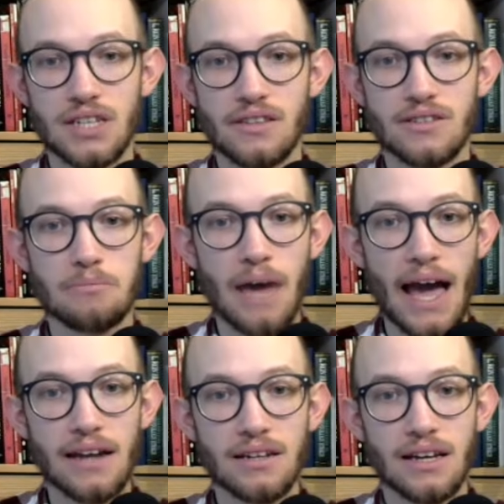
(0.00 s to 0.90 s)
there's a
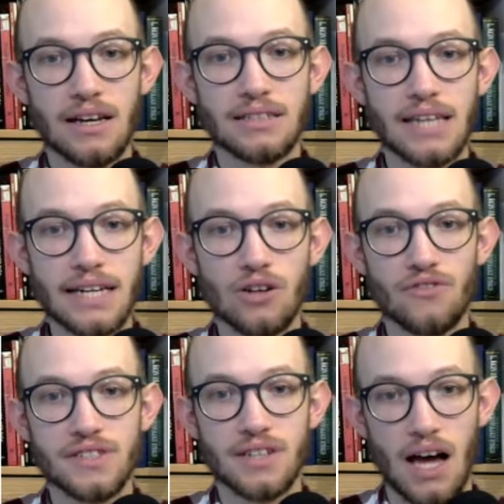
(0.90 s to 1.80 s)
man taking off
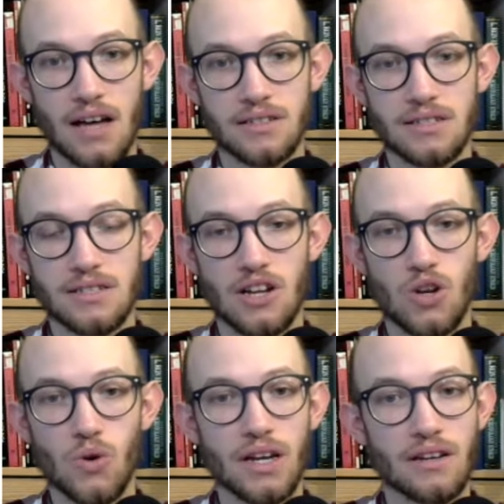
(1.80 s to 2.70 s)
his glasses,
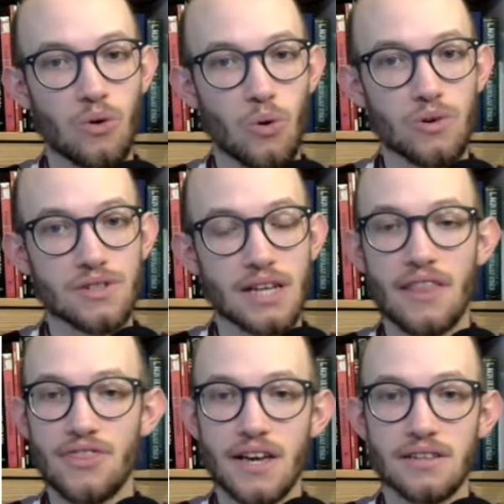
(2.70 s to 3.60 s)
looking at a horse,
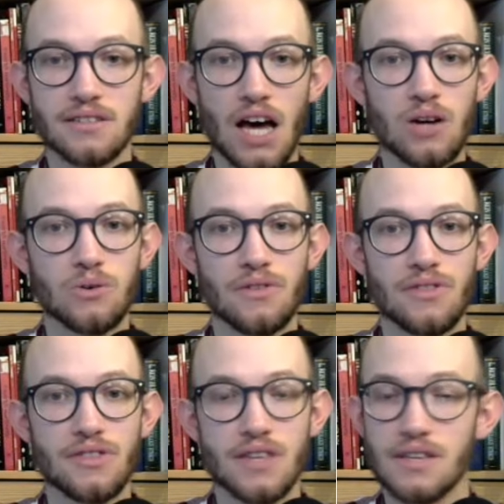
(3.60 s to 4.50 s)
and thinks, oh,
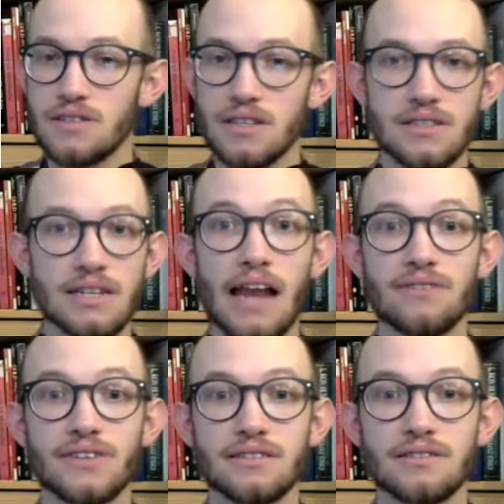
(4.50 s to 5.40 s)
this is an
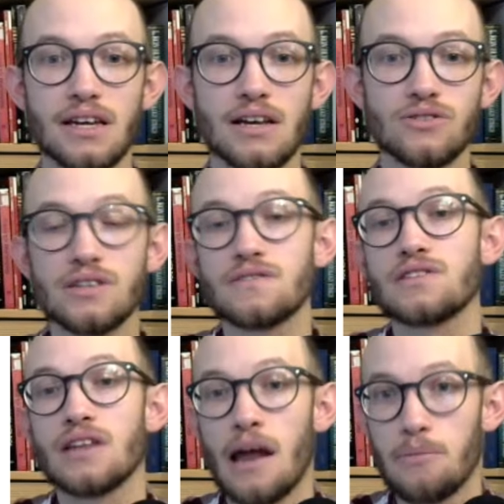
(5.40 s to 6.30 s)
elephant. So this is
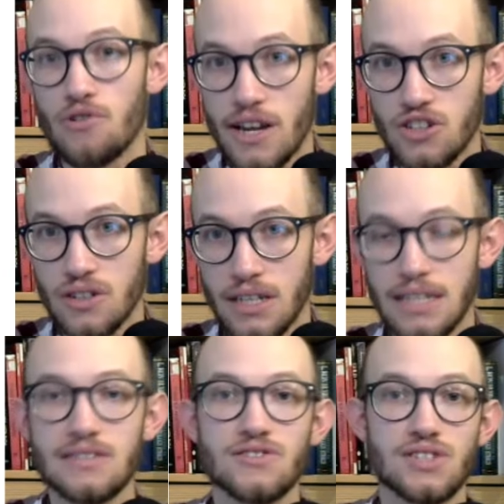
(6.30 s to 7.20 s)
an aberration. He
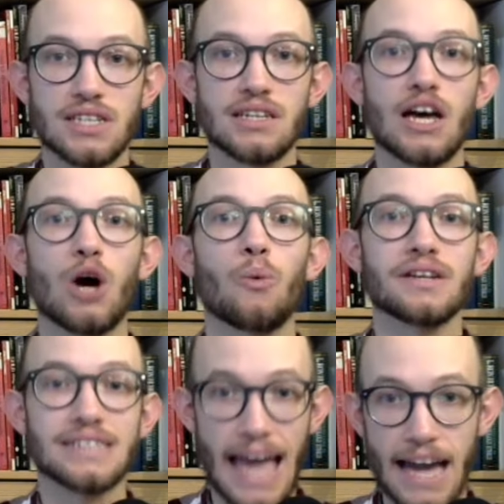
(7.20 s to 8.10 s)
doesn't see what
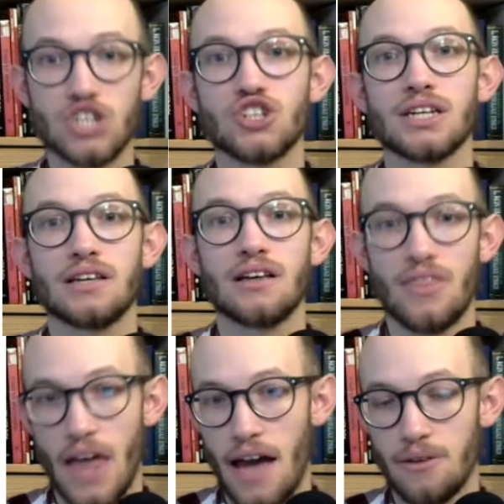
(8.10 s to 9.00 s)
is actually
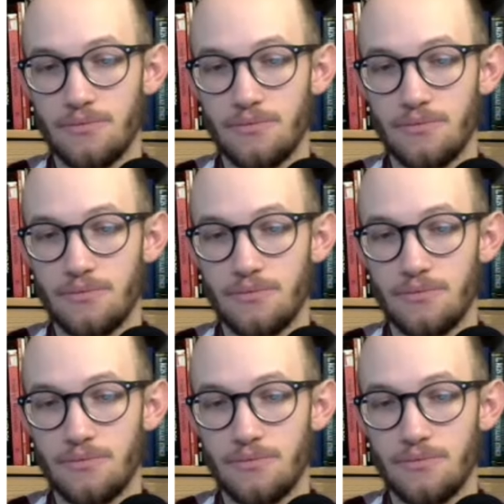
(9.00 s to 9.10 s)
there.